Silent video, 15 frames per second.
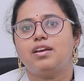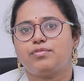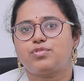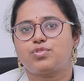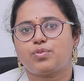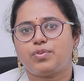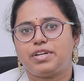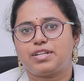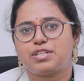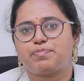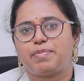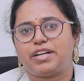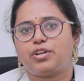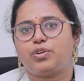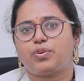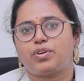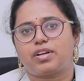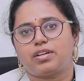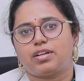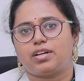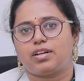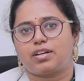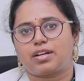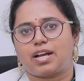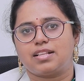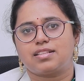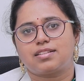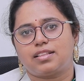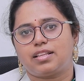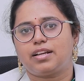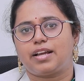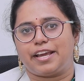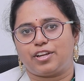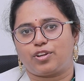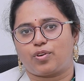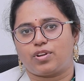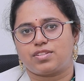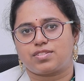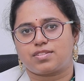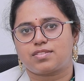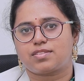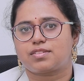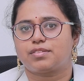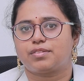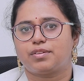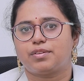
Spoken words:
So it is better to consult the gynecologist.